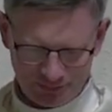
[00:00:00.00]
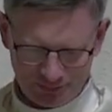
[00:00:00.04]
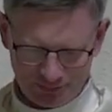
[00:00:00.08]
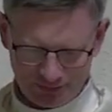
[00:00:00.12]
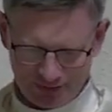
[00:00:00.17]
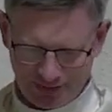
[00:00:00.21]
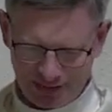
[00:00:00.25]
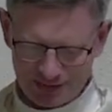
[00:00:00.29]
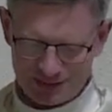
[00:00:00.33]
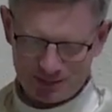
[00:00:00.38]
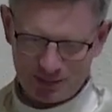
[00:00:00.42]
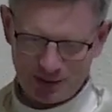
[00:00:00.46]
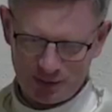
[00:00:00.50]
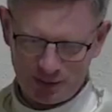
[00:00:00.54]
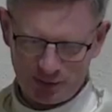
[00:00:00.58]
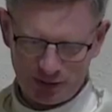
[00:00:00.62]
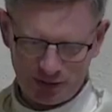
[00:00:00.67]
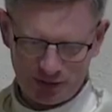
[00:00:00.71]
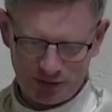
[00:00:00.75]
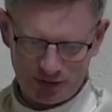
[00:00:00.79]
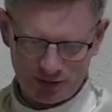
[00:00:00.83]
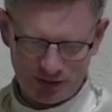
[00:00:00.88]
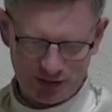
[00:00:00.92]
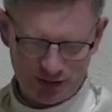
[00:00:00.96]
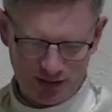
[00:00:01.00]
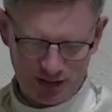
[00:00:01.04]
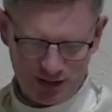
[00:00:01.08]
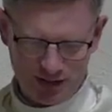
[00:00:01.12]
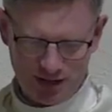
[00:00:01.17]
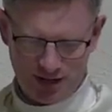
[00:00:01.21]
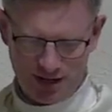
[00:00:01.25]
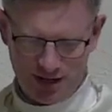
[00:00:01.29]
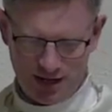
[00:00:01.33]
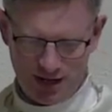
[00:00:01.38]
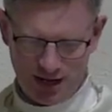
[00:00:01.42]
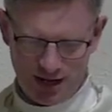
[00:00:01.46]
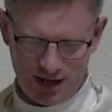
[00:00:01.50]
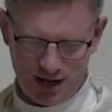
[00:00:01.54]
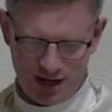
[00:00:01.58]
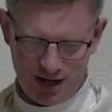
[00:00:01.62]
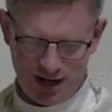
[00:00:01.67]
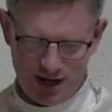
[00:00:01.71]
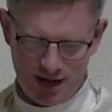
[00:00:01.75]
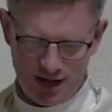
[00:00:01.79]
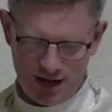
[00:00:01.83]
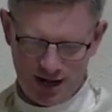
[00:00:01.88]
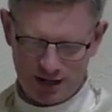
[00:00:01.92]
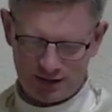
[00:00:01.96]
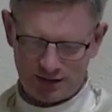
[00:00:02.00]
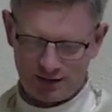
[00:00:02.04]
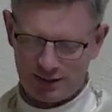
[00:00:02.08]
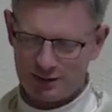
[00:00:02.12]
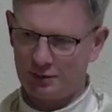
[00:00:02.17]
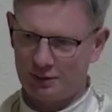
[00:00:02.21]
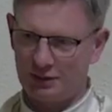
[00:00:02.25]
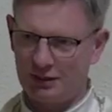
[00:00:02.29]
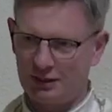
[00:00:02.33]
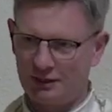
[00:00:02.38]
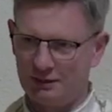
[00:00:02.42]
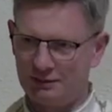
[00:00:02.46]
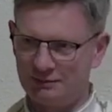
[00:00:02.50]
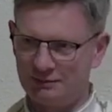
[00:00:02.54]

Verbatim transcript: That's my priority, not this one here.